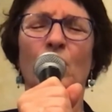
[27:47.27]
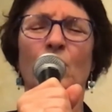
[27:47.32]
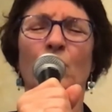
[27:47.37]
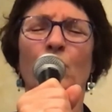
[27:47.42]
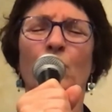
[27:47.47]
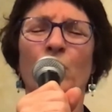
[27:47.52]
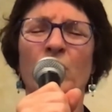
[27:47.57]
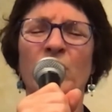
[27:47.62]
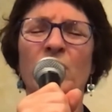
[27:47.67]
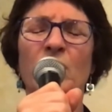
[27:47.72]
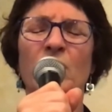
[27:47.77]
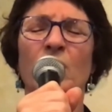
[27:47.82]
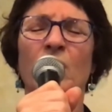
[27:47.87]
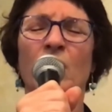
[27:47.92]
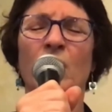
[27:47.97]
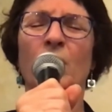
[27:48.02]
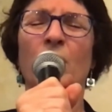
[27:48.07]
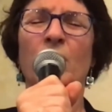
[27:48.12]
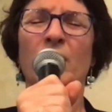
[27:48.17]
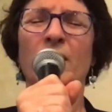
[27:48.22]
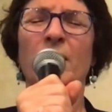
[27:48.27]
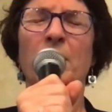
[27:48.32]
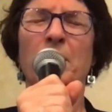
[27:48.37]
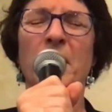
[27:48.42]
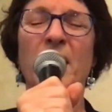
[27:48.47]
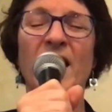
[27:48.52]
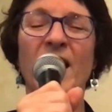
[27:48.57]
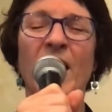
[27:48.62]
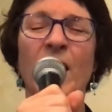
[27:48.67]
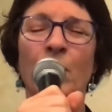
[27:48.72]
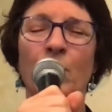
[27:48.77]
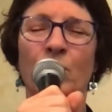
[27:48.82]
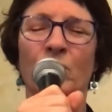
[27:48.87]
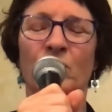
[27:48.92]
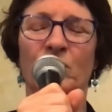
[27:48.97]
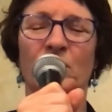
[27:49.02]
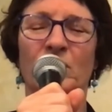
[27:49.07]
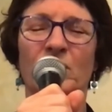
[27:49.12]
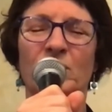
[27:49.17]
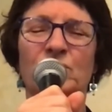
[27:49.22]
we are
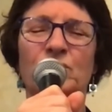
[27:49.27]
empowered